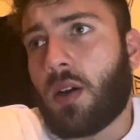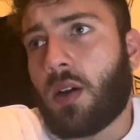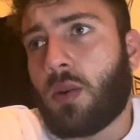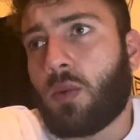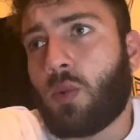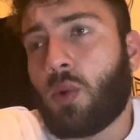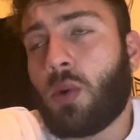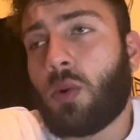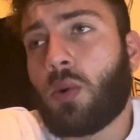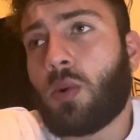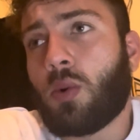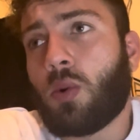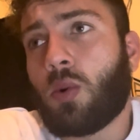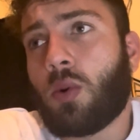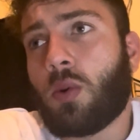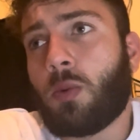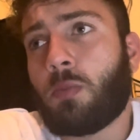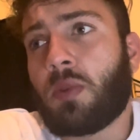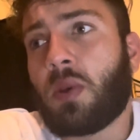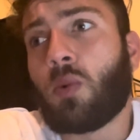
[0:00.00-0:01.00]

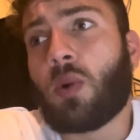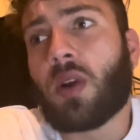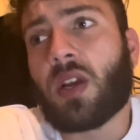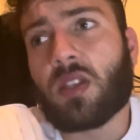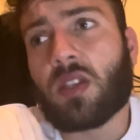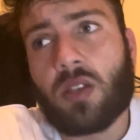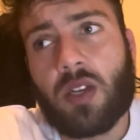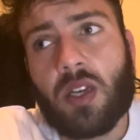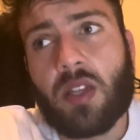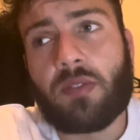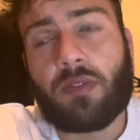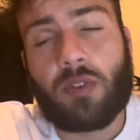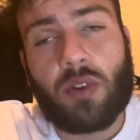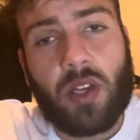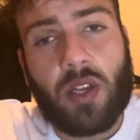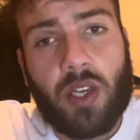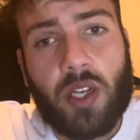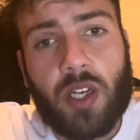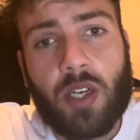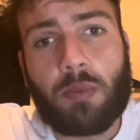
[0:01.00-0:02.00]
We've been working together for a
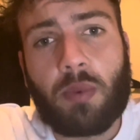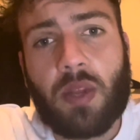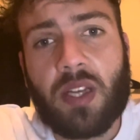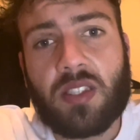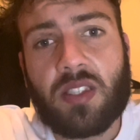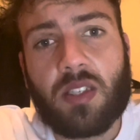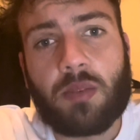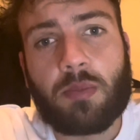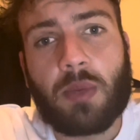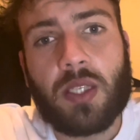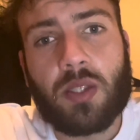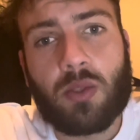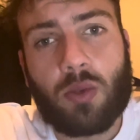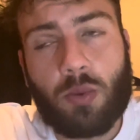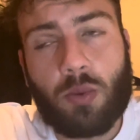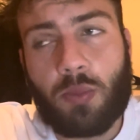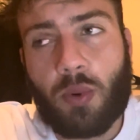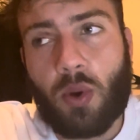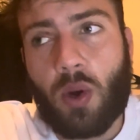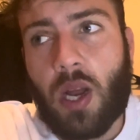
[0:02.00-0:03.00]
year, placing my two
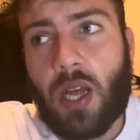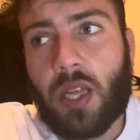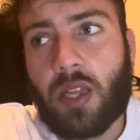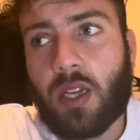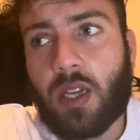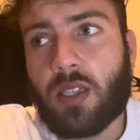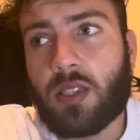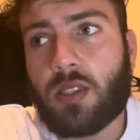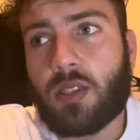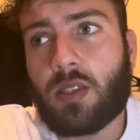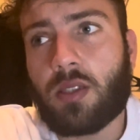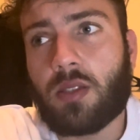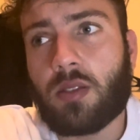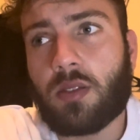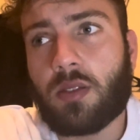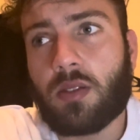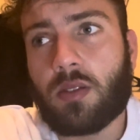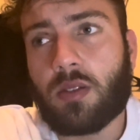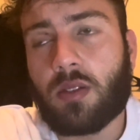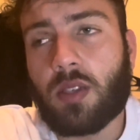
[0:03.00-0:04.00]
pro athletes
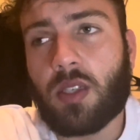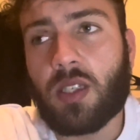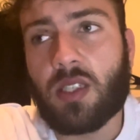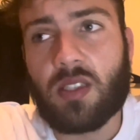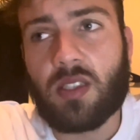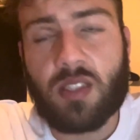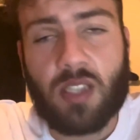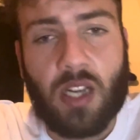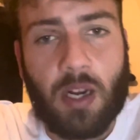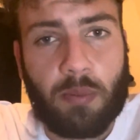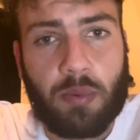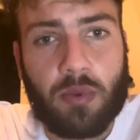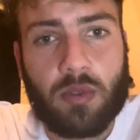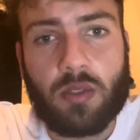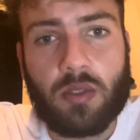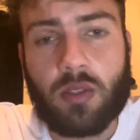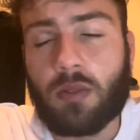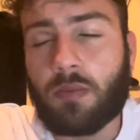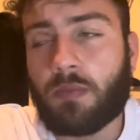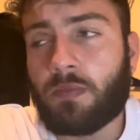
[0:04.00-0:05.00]
in
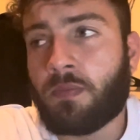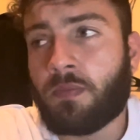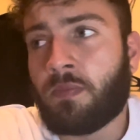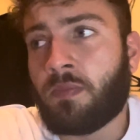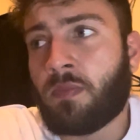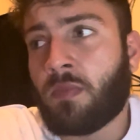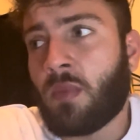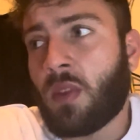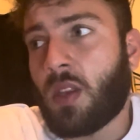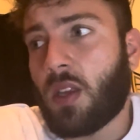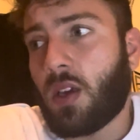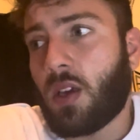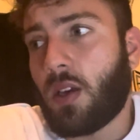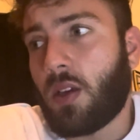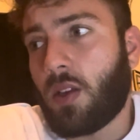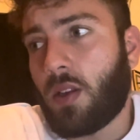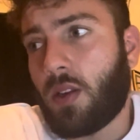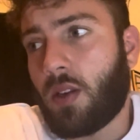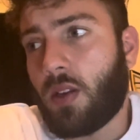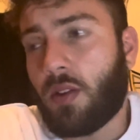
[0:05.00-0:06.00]
Cyprus
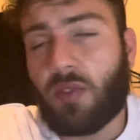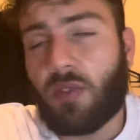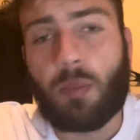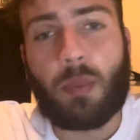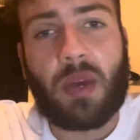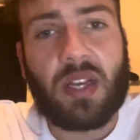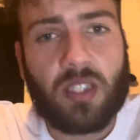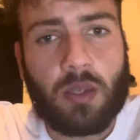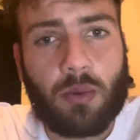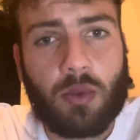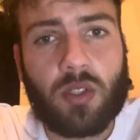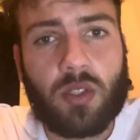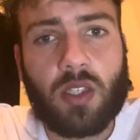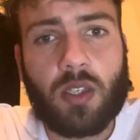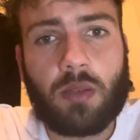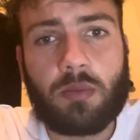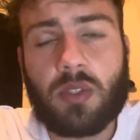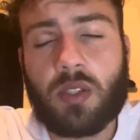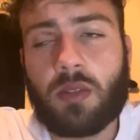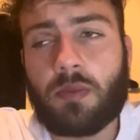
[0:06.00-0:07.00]
in different basketball
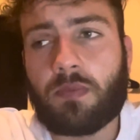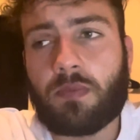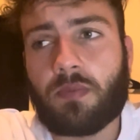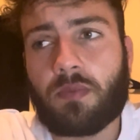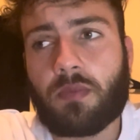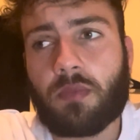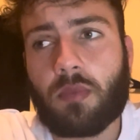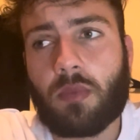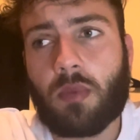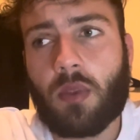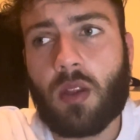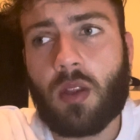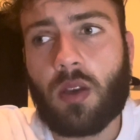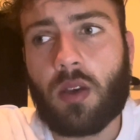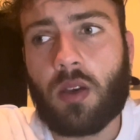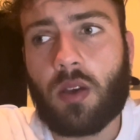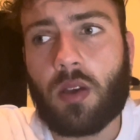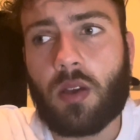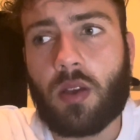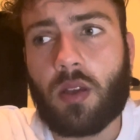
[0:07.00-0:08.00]
teams,
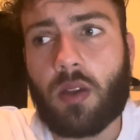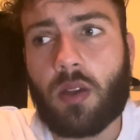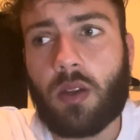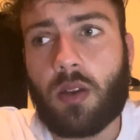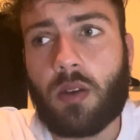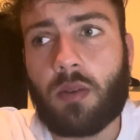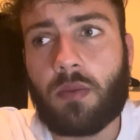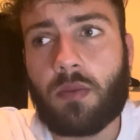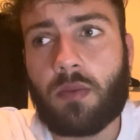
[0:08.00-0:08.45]
and